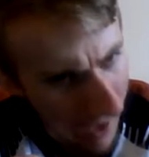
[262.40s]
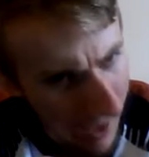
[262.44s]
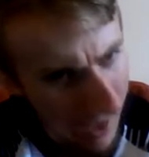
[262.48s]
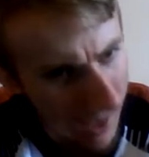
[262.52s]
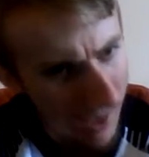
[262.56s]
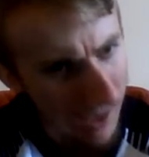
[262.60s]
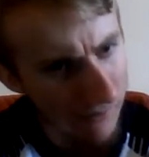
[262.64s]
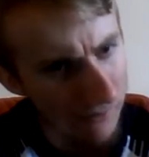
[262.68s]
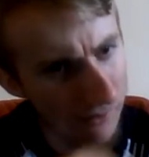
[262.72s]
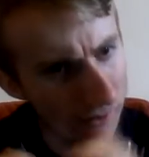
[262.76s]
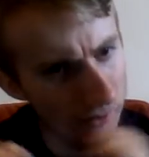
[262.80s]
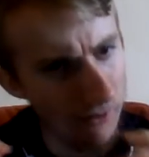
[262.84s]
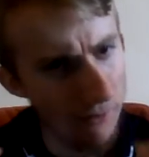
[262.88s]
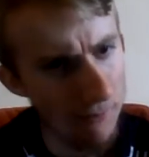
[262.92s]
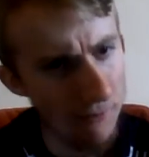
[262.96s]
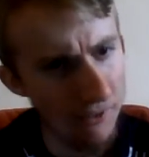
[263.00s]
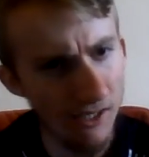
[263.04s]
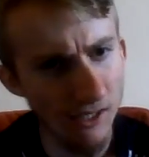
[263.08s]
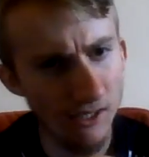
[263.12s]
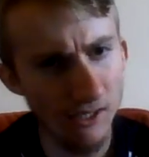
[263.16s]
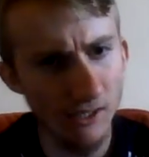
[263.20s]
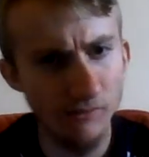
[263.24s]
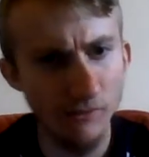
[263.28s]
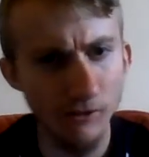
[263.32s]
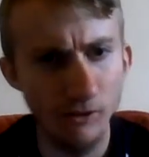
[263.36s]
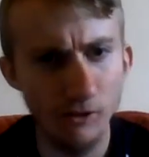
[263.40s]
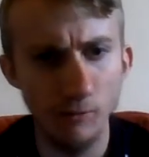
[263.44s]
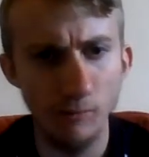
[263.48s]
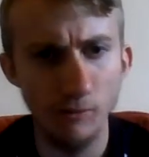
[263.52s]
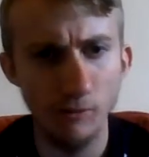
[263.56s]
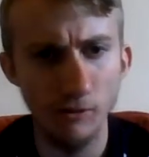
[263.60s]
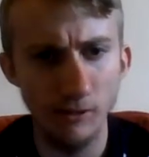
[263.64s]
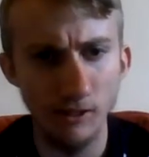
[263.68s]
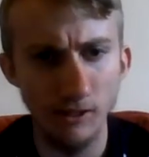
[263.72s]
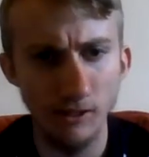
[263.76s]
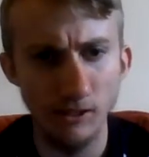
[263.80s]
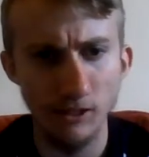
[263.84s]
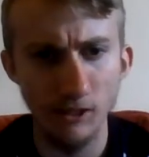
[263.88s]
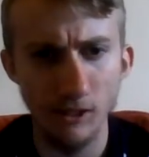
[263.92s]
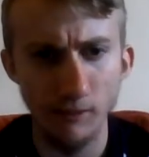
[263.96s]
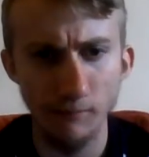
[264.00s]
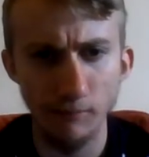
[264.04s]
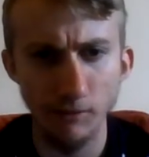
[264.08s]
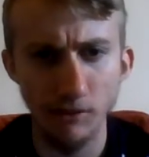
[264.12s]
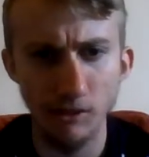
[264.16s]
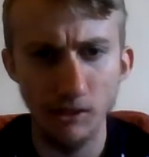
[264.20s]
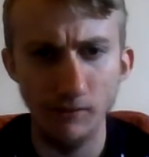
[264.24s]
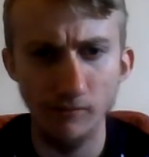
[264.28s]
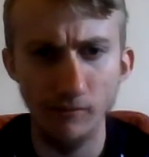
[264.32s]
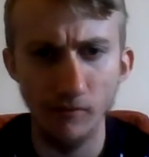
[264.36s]
They repeated the Double League
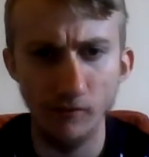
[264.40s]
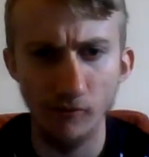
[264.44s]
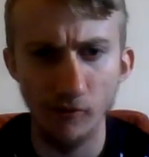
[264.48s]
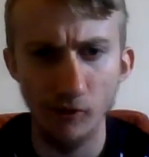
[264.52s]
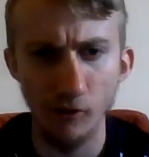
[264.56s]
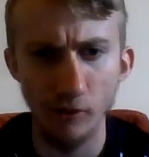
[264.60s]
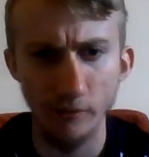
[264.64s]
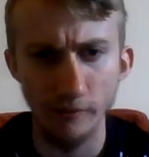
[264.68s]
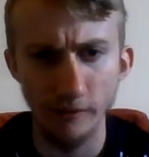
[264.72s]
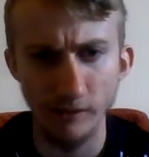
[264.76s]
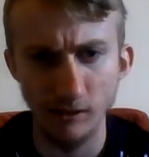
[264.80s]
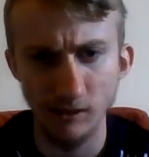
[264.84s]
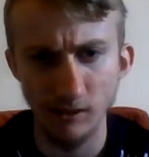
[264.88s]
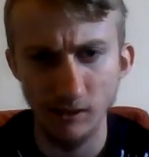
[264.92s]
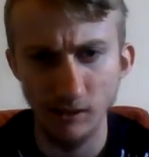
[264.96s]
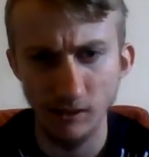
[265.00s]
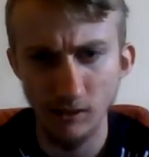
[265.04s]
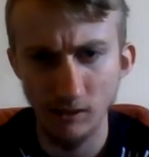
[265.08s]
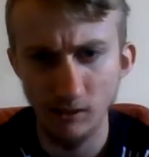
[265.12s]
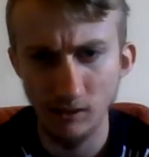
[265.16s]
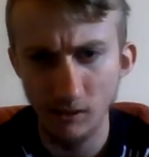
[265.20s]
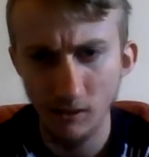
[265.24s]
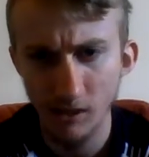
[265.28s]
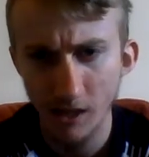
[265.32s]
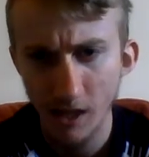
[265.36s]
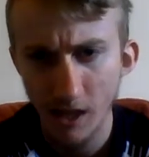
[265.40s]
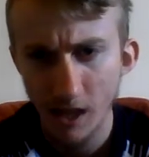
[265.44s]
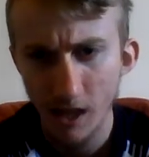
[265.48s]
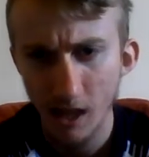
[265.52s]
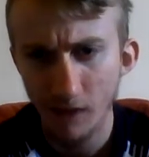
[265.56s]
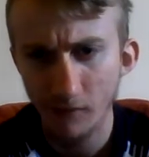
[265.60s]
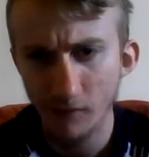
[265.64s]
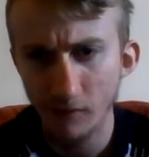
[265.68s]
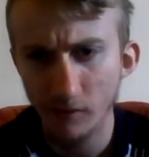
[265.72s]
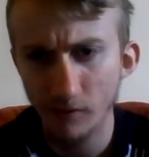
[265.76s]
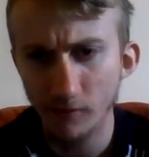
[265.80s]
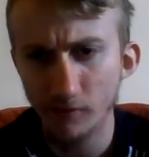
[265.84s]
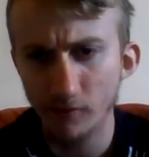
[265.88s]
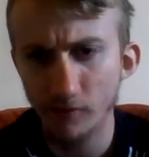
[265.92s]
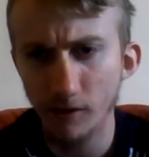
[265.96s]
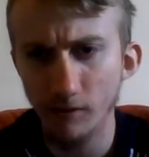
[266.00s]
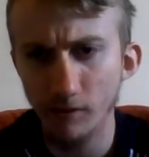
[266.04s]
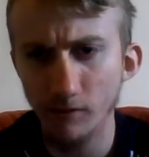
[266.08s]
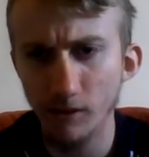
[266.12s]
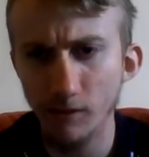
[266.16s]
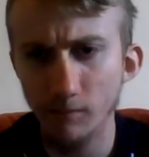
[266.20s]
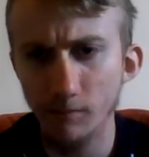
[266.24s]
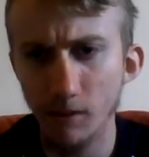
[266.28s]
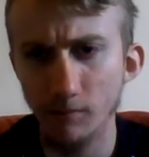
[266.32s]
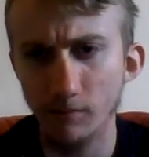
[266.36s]
Championship the following season, and they were
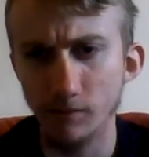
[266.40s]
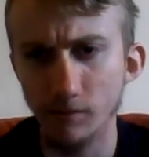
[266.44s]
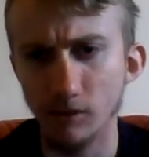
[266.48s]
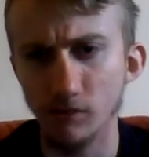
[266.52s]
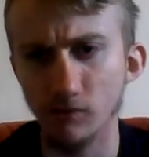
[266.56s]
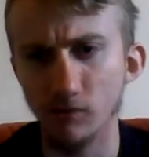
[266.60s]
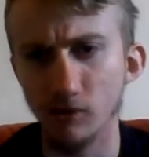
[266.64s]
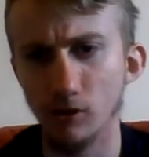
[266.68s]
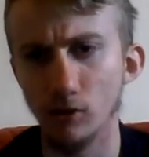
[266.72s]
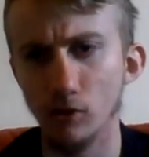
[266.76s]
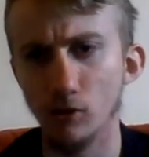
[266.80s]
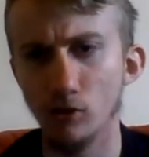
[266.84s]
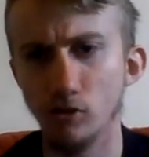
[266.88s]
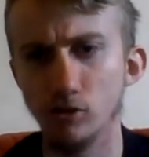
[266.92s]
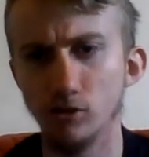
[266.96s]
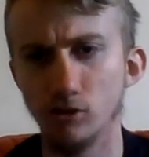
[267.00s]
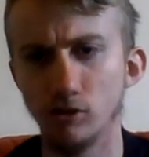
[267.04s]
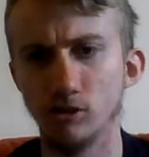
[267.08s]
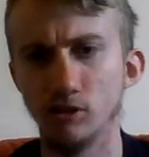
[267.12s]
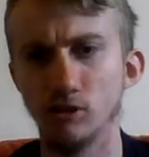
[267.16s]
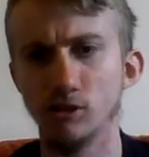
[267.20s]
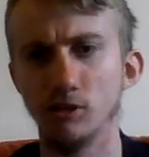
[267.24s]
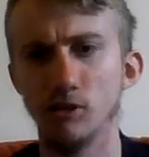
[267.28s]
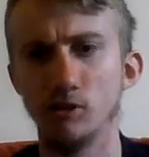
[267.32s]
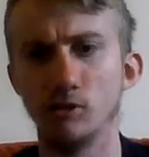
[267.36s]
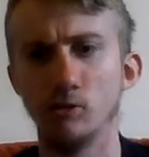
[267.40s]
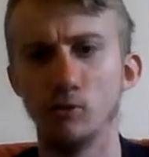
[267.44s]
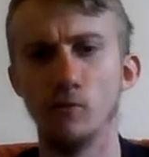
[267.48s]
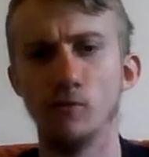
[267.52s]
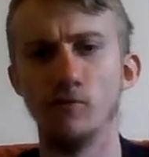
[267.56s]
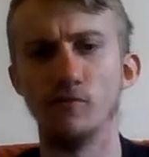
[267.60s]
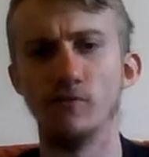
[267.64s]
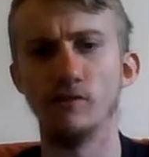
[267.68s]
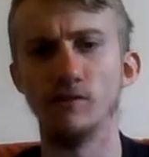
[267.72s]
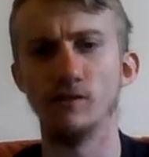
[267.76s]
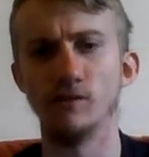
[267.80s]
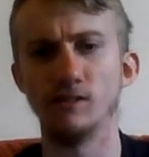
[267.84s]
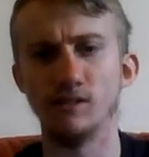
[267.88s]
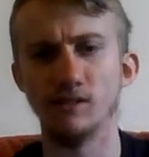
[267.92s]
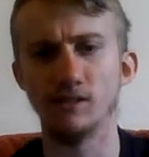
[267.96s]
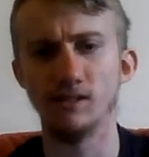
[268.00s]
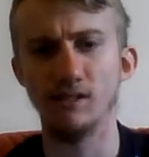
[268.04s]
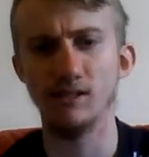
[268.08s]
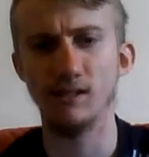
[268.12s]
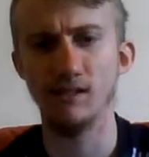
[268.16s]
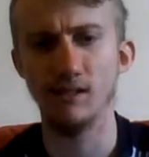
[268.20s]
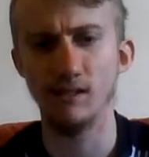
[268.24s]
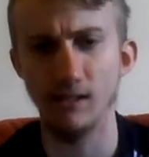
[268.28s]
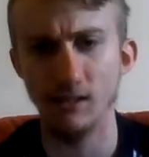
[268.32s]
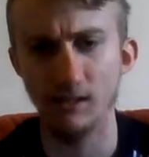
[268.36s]
founding members of the Gloucestershire Northern
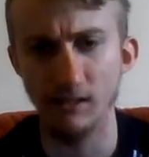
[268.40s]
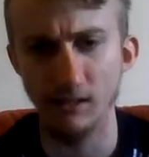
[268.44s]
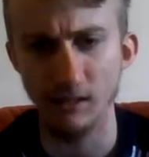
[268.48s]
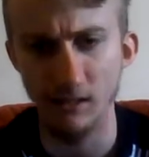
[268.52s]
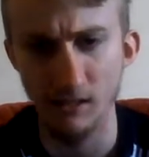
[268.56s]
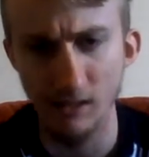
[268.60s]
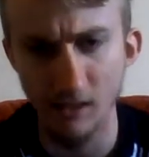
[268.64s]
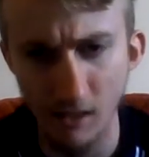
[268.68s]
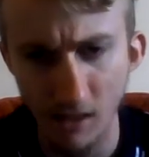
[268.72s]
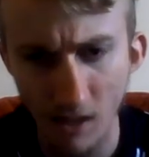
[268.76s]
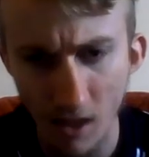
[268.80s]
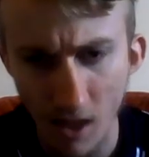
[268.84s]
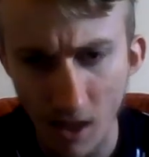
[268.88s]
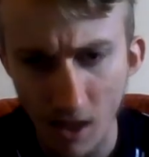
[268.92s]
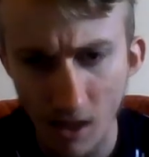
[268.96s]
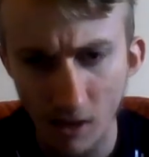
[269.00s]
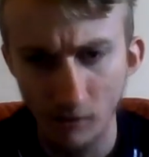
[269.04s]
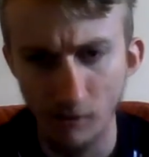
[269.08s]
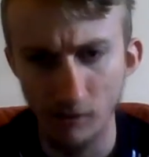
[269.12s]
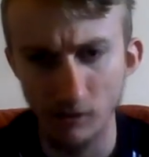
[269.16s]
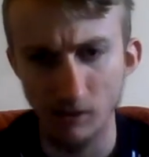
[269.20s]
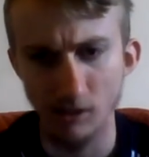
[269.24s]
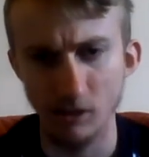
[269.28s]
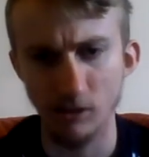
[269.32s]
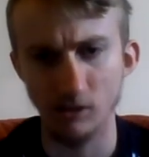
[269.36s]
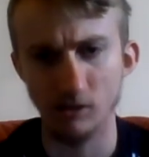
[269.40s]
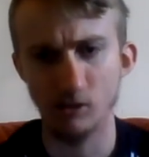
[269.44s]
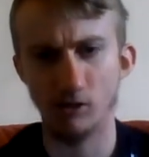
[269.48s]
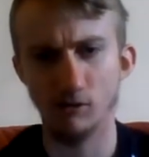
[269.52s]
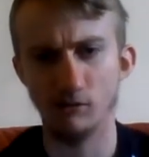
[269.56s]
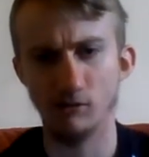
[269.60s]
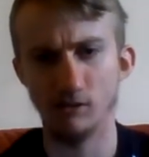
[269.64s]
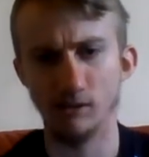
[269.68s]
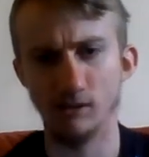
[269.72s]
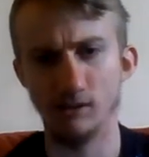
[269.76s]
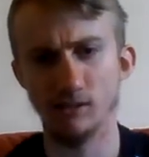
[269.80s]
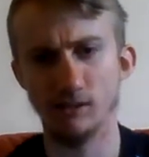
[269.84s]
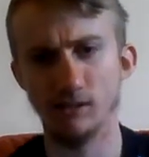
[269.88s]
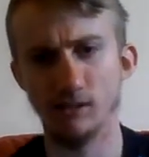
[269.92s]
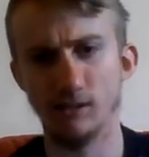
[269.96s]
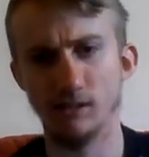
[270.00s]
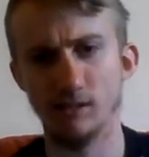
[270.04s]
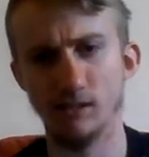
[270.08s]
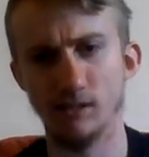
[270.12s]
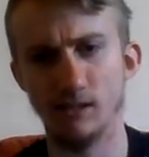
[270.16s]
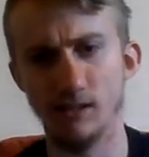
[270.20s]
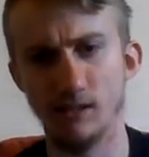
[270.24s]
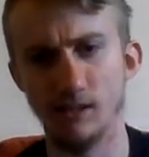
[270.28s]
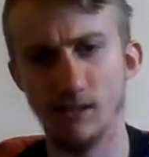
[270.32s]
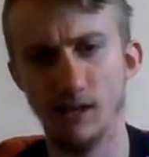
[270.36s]
Senior League, which is currently
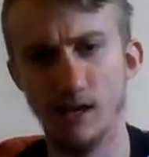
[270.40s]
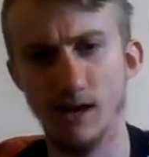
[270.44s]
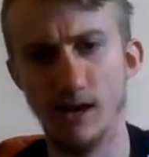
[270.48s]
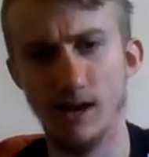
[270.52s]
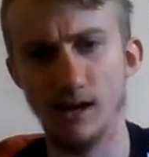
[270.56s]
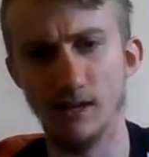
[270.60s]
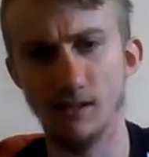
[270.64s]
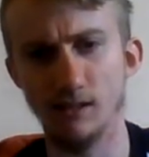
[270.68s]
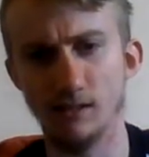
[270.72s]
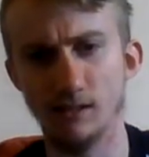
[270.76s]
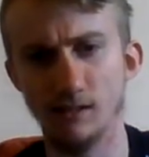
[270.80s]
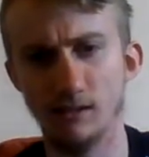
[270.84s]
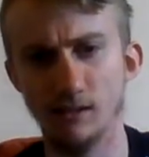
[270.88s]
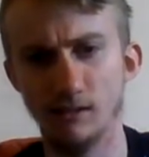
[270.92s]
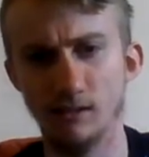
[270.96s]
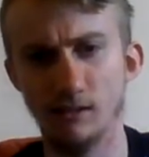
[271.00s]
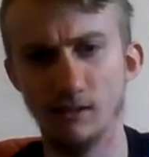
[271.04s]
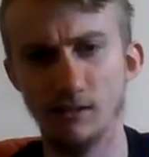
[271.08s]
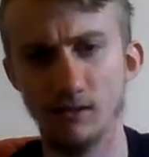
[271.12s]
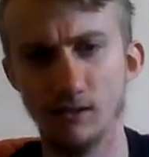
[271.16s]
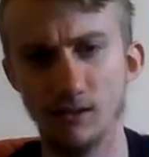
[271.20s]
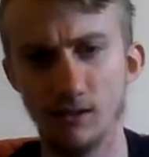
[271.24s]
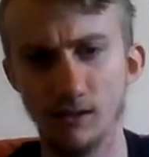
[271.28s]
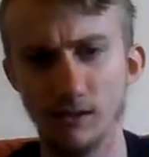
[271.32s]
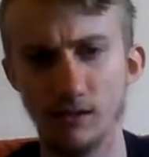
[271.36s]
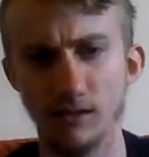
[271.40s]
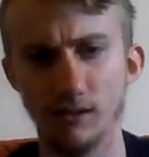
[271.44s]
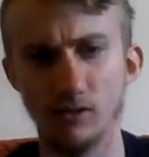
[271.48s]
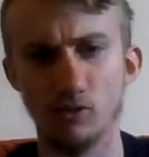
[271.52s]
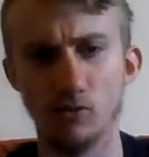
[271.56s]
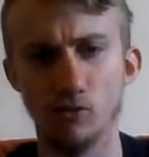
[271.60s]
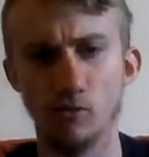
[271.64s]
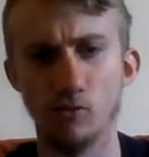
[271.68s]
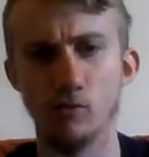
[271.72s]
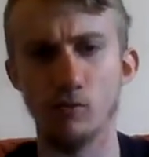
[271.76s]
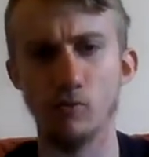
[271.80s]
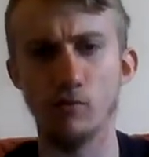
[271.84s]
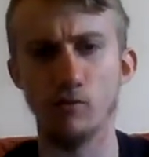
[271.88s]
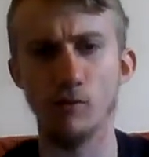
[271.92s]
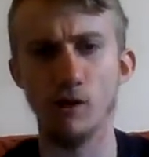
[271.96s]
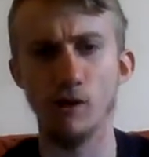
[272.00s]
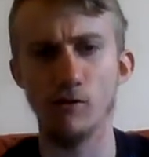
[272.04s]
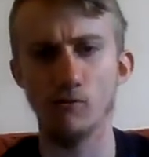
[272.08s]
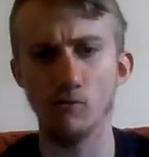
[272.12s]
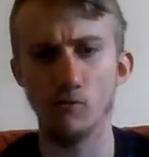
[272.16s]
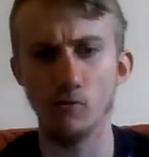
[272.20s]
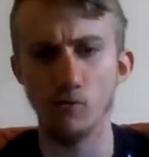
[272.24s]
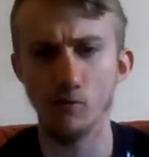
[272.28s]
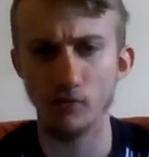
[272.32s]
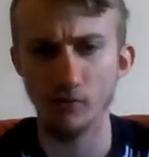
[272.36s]
sitting at Tier
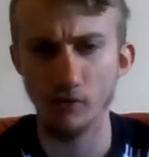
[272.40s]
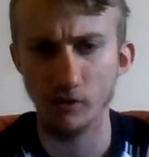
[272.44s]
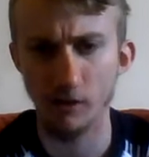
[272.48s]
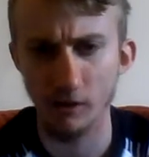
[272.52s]
12,